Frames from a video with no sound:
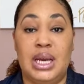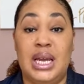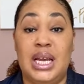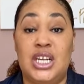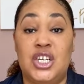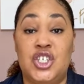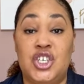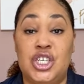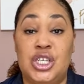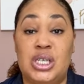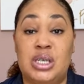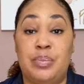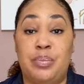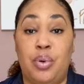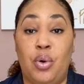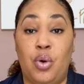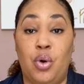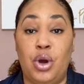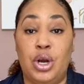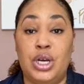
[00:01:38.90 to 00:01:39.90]
It should
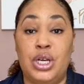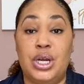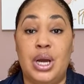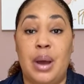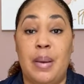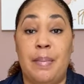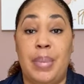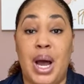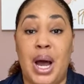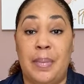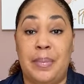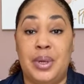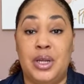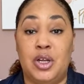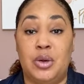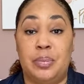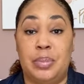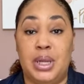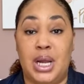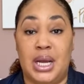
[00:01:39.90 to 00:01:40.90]
support
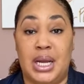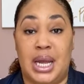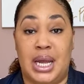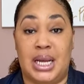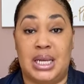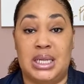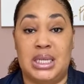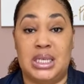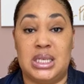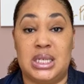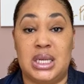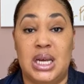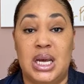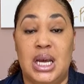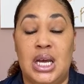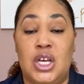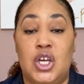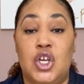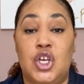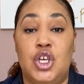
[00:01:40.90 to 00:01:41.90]
popular plugins.
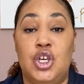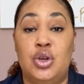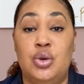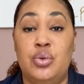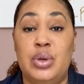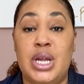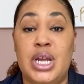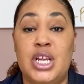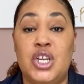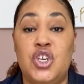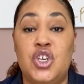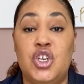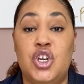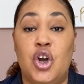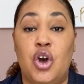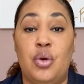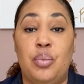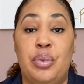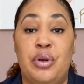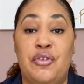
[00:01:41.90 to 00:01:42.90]
You need to
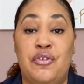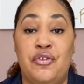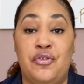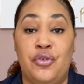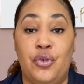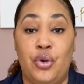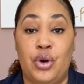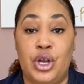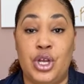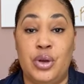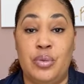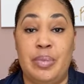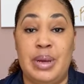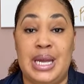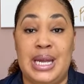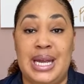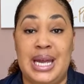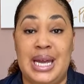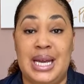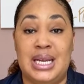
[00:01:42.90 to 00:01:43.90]
know before you
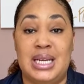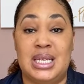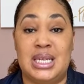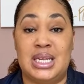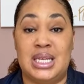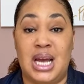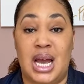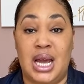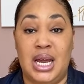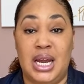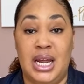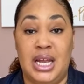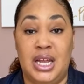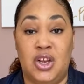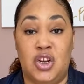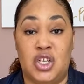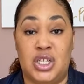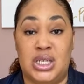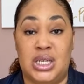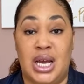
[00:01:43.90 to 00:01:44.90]
begin designing
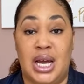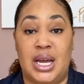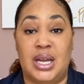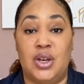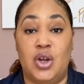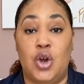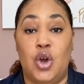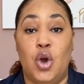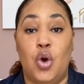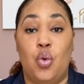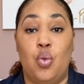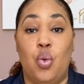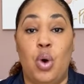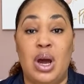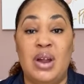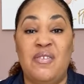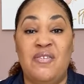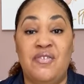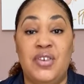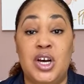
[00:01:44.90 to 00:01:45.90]
your site
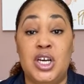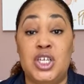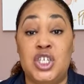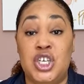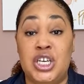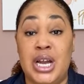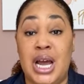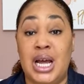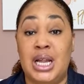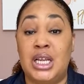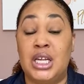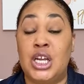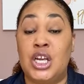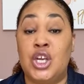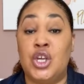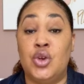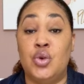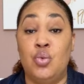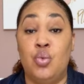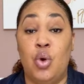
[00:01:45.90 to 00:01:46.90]
what functionality
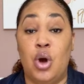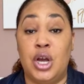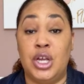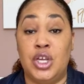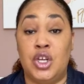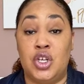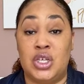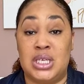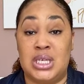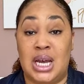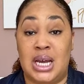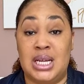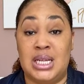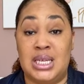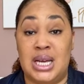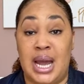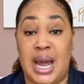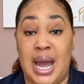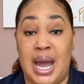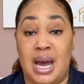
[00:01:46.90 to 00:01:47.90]
you want your site
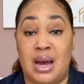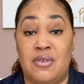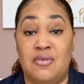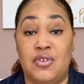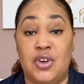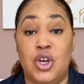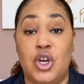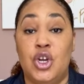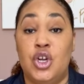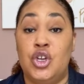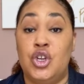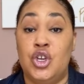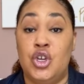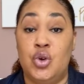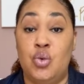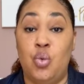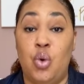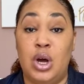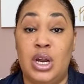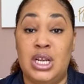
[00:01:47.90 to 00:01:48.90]
to have. Do you
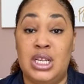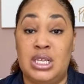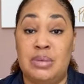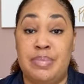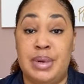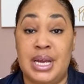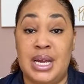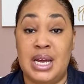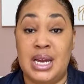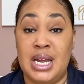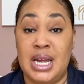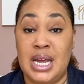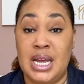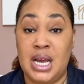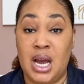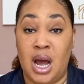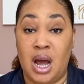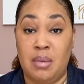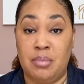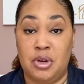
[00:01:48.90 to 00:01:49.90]
want it to be an
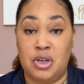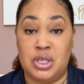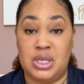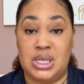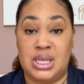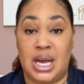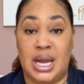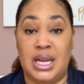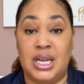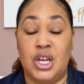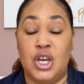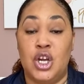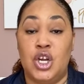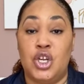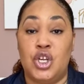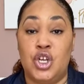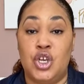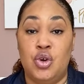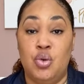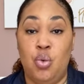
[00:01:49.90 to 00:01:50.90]
e-commerce site?
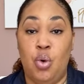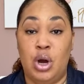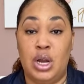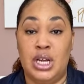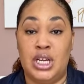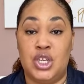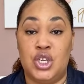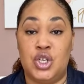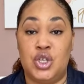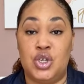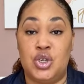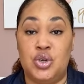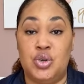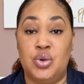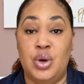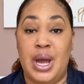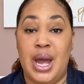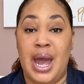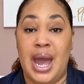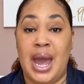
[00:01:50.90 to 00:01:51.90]
Do you want it
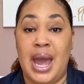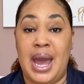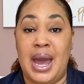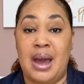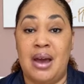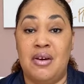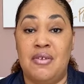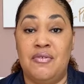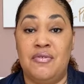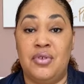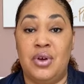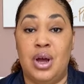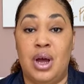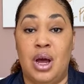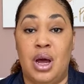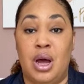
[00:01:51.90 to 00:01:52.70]
to have